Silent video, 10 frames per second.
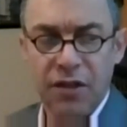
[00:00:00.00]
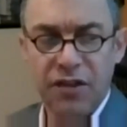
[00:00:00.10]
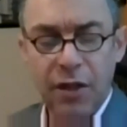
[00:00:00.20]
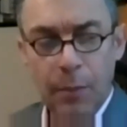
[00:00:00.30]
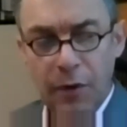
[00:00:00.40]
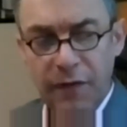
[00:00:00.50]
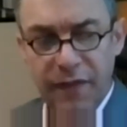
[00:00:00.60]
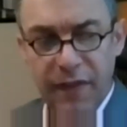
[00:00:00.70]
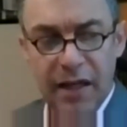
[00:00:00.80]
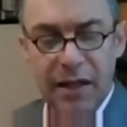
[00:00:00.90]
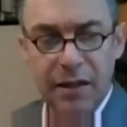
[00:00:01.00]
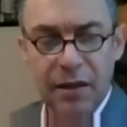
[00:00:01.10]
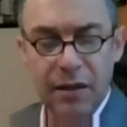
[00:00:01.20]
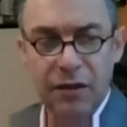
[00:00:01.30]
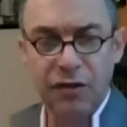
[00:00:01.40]
Some of that
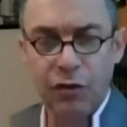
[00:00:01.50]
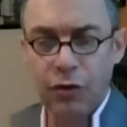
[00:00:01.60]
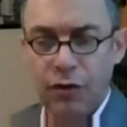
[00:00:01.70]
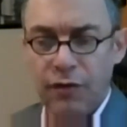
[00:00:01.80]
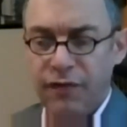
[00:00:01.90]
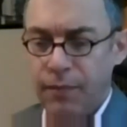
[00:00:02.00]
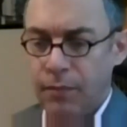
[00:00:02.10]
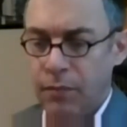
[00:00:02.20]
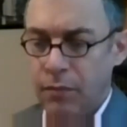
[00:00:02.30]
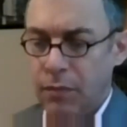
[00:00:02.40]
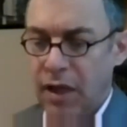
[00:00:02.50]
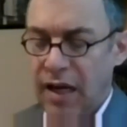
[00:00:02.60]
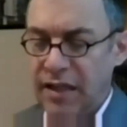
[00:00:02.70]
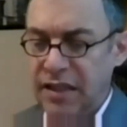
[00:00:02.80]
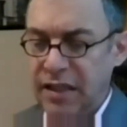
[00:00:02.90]
sort of
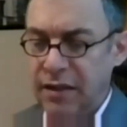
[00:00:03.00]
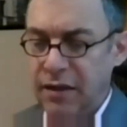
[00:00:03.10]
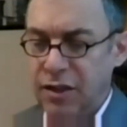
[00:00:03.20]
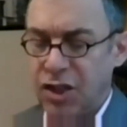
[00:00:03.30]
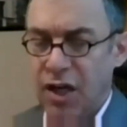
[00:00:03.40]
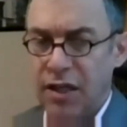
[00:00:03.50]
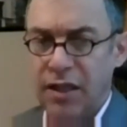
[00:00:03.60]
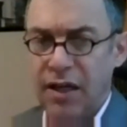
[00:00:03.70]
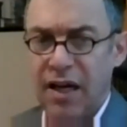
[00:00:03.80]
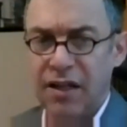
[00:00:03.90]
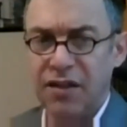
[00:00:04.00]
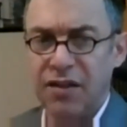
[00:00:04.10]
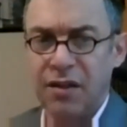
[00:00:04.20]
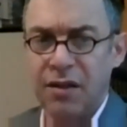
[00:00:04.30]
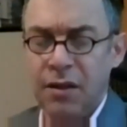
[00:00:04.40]
idea that China
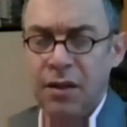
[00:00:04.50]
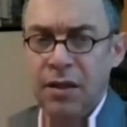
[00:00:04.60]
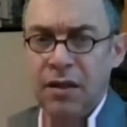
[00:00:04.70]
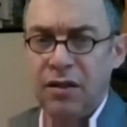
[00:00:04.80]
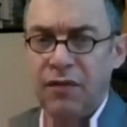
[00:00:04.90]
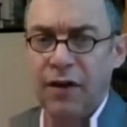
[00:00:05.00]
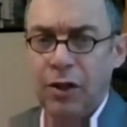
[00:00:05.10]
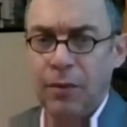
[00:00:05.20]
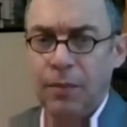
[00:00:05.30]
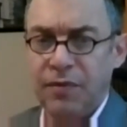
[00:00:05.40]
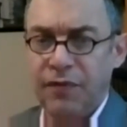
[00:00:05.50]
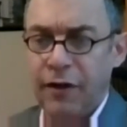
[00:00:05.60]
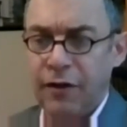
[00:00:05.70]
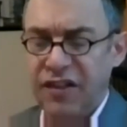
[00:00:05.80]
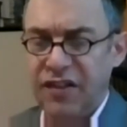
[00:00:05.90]
has developed
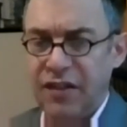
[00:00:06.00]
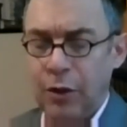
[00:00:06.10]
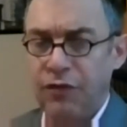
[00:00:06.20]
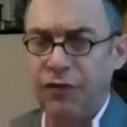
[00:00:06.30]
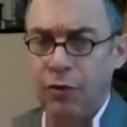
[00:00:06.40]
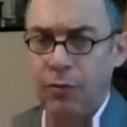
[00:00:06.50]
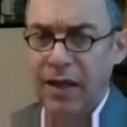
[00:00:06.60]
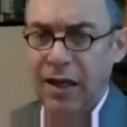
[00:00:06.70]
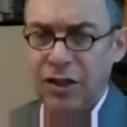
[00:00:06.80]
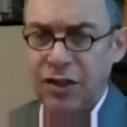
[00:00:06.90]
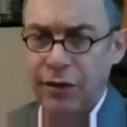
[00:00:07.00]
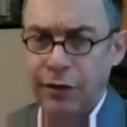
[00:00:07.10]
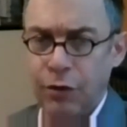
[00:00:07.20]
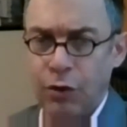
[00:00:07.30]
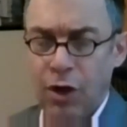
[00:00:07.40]
very skillful
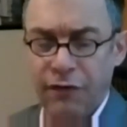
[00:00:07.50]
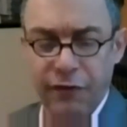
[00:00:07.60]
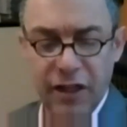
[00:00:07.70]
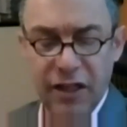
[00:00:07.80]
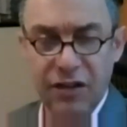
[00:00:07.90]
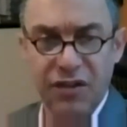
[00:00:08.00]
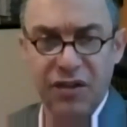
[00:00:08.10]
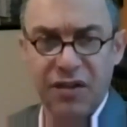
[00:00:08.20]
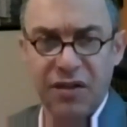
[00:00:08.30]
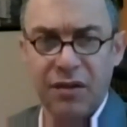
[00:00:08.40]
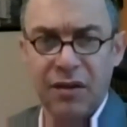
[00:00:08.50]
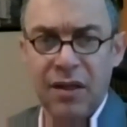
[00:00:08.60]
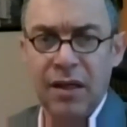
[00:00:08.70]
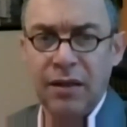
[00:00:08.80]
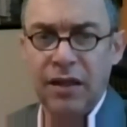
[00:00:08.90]
managerial governance,
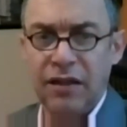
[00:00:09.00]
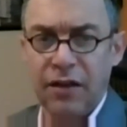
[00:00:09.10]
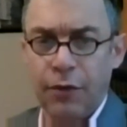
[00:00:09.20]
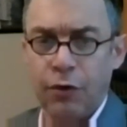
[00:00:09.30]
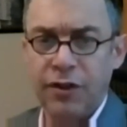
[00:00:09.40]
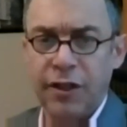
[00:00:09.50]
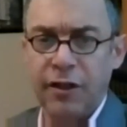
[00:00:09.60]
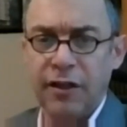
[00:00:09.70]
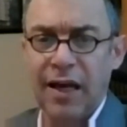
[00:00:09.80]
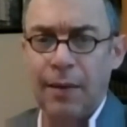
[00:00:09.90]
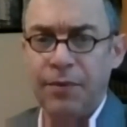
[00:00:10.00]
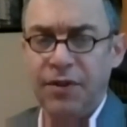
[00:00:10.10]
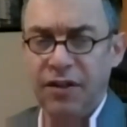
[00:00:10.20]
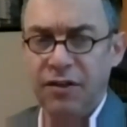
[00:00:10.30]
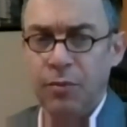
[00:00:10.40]
its authoritarian
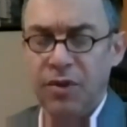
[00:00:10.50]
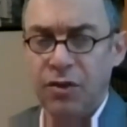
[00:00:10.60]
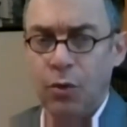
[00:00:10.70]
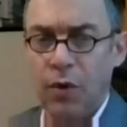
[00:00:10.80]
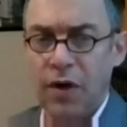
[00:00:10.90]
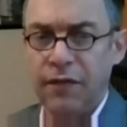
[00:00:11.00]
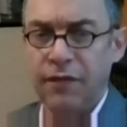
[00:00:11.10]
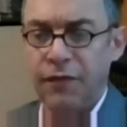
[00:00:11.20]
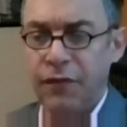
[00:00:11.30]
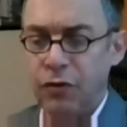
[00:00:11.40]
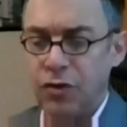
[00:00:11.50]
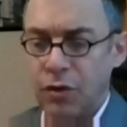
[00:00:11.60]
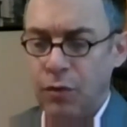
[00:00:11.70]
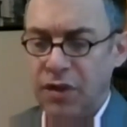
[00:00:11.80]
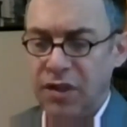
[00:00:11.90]
capitalism is the way of the
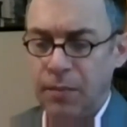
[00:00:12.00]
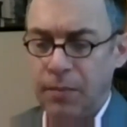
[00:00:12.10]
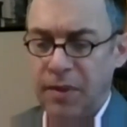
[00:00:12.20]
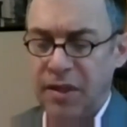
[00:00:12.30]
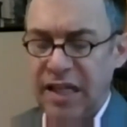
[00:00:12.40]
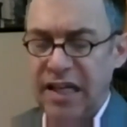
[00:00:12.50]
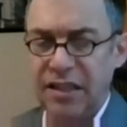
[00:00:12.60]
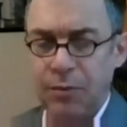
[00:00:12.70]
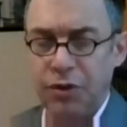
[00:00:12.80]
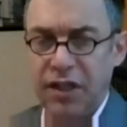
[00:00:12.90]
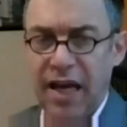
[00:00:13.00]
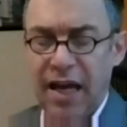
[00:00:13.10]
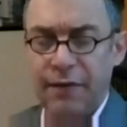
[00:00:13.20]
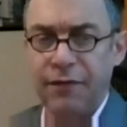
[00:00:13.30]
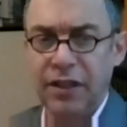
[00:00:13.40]
future, was been dented pretty
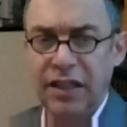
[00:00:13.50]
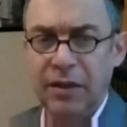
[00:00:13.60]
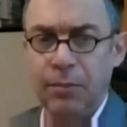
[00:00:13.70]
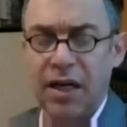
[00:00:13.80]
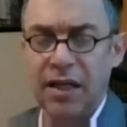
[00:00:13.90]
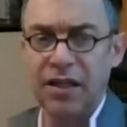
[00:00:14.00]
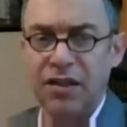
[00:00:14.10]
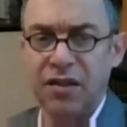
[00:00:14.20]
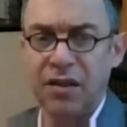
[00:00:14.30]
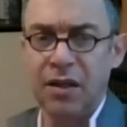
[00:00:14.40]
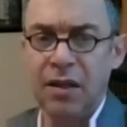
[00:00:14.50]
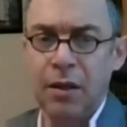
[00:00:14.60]
heavily by its